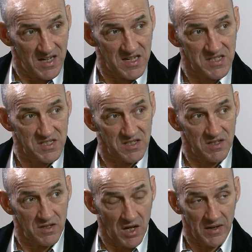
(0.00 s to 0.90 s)
is,
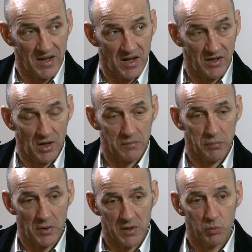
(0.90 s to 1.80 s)
and
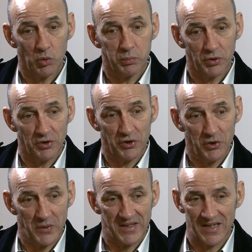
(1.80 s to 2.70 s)
I will put the
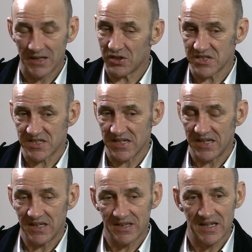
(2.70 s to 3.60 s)
Who in there because
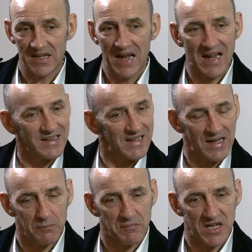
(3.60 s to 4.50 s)
they had
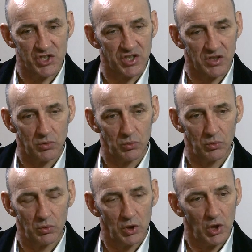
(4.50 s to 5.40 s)
that
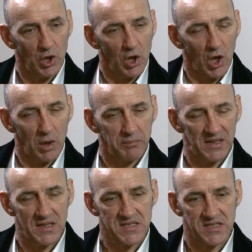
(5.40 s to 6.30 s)
magical
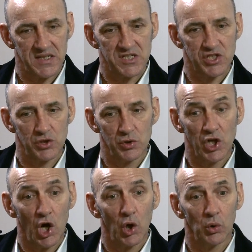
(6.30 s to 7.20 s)
ability to
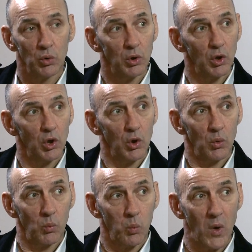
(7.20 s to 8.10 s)
know
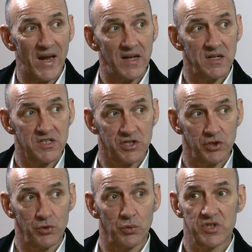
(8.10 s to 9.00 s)
when
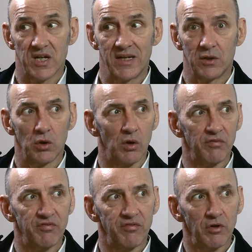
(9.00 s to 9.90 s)
to take
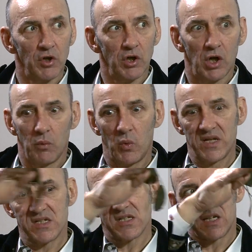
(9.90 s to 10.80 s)
off and
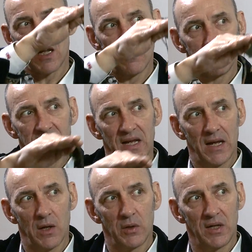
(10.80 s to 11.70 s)
when to come
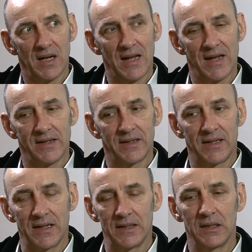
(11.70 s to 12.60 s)
down and land
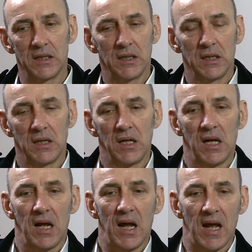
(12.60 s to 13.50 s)
again,
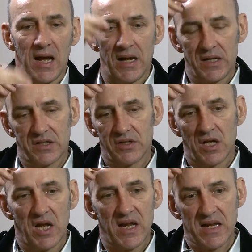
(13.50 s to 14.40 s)
and
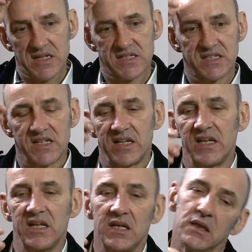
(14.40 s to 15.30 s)
it's
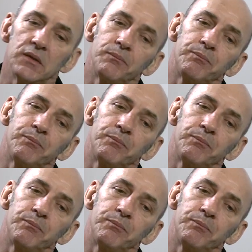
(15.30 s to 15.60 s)
the